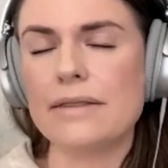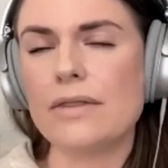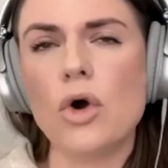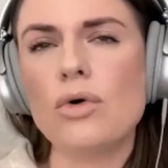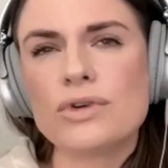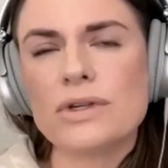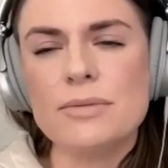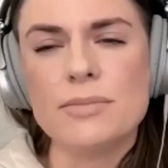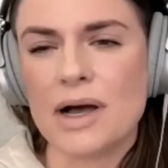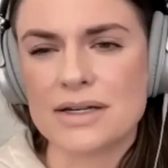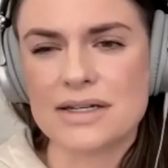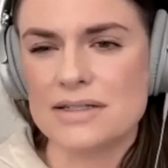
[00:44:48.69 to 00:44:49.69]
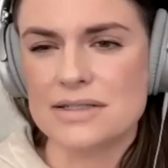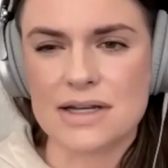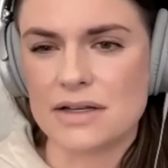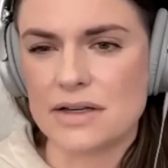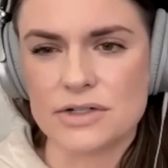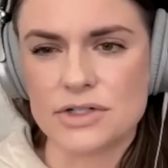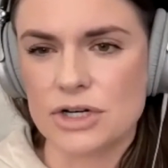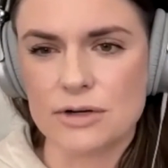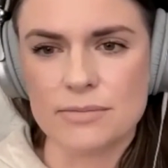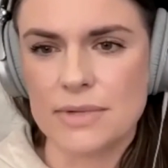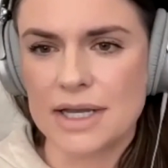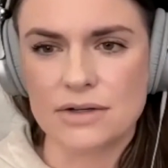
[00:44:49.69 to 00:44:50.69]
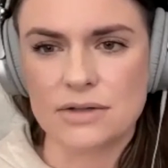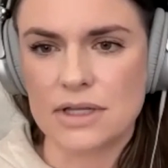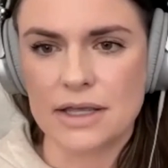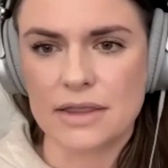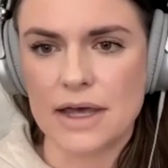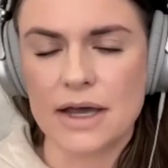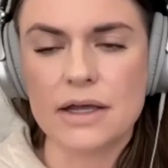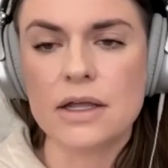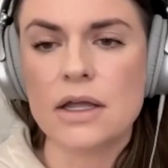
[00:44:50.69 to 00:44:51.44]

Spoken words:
overly bonded is not a good term. I don't like that.